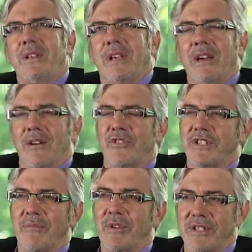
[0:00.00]
yeah, for
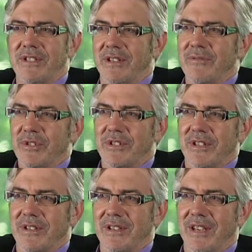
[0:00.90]
some reason it was
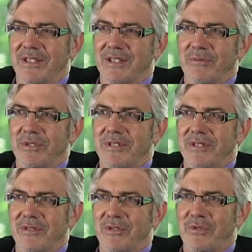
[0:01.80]
uh, yes, it was
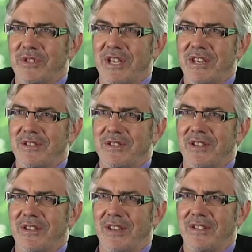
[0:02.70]
it was seen as
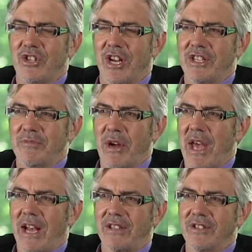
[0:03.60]
that I'd changed my
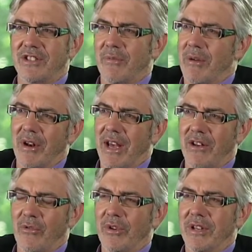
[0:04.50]
act in some way, but I
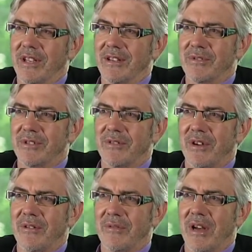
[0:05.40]
hadn't really. It was
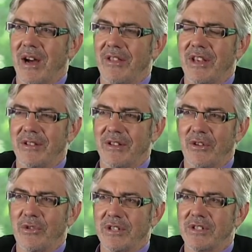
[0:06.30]
I think the
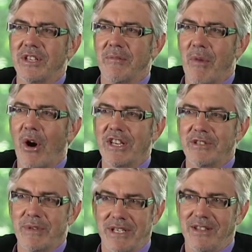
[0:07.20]
audience didn't
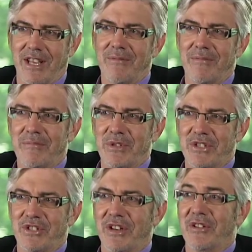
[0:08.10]
mind me in that
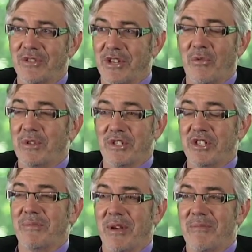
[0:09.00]
position, and also it wasn't
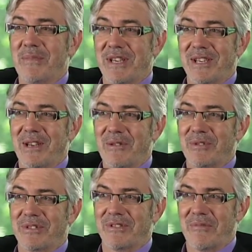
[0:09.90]
just about me. It
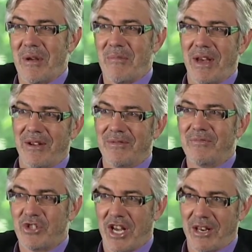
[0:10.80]
was about
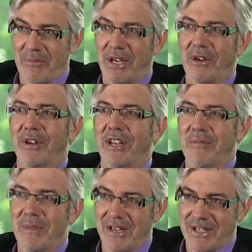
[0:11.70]
Charlie Pickering and
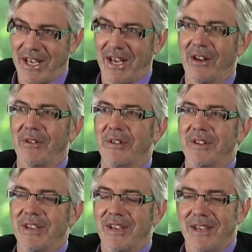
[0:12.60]
Amanda Keller and
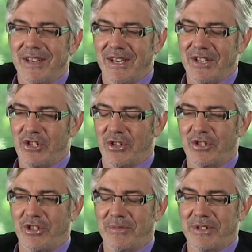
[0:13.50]
and Josh
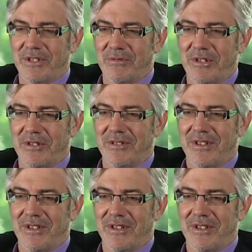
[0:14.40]
Thomas as well.